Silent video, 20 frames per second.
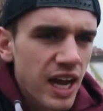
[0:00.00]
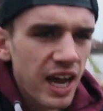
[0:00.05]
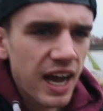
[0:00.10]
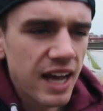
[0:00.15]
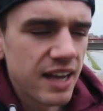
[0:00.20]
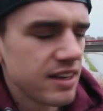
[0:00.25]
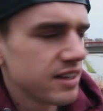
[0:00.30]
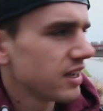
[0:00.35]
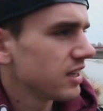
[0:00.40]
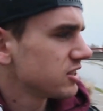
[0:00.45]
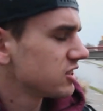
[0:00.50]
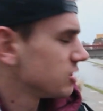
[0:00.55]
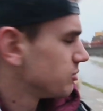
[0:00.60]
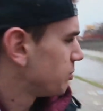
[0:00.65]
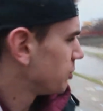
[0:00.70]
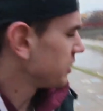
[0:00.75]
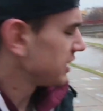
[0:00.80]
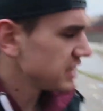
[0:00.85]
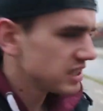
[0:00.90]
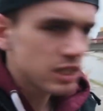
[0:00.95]
and uh, to
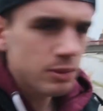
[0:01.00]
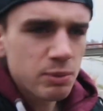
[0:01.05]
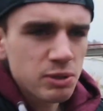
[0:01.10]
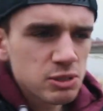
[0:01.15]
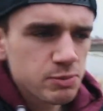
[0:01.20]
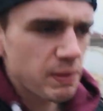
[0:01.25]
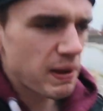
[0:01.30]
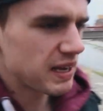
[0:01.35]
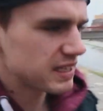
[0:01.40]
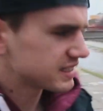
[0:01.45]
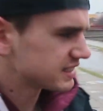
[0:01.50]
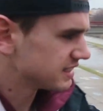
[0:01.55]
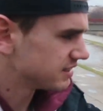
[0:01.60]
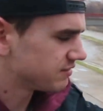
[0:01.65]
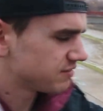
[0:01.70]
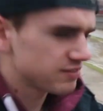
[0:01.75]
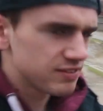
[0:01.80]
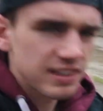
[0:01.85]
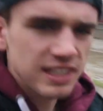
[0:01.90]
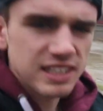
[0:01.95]
put it into
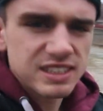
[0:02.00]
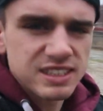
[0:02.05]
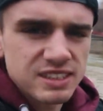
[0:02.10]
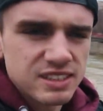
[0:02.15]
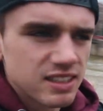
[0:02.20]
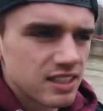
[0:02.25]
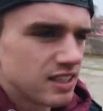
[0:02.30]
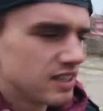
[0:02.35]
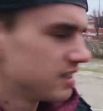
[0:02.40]
perspective this